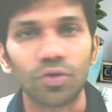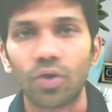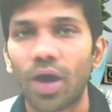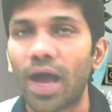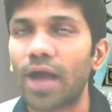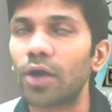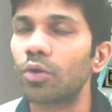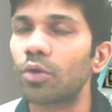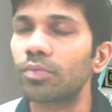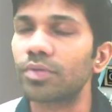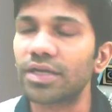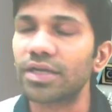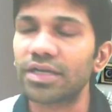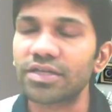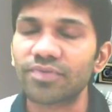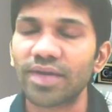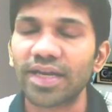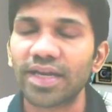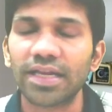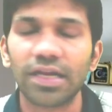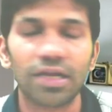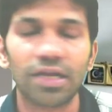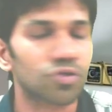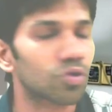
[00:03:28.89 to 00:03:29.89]
I hope it is very
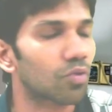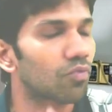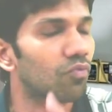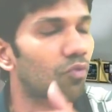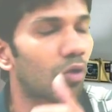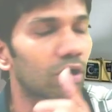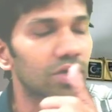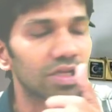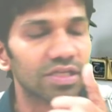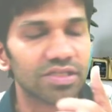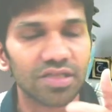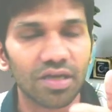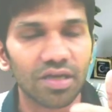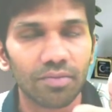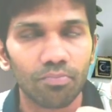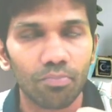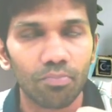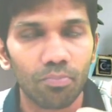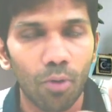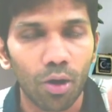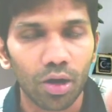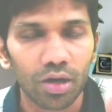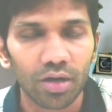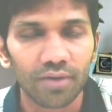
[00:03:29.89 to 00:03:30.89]
clear. So what is the
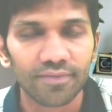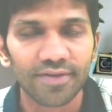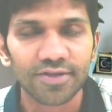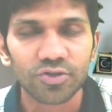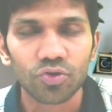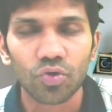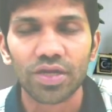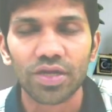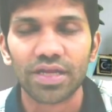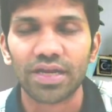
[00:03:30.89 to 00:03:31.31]
moral of the story?